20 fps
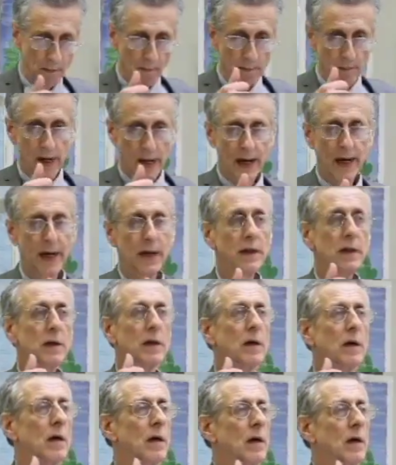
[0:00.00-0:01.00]
May.
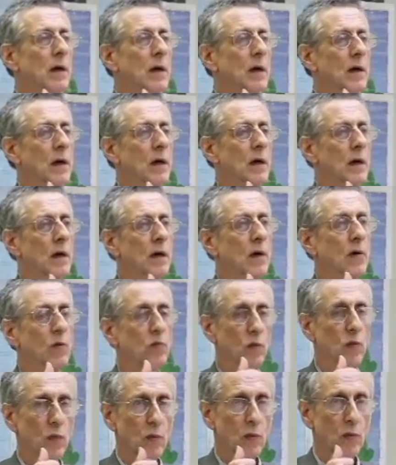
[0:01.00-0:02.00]

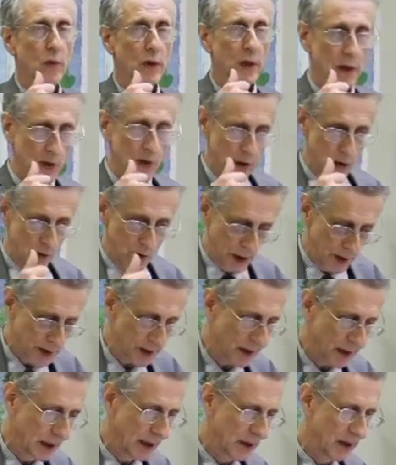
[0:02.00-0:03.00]
In the
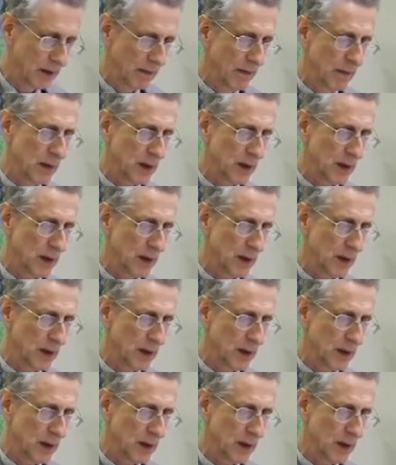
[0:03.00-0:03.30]
United Kingdom,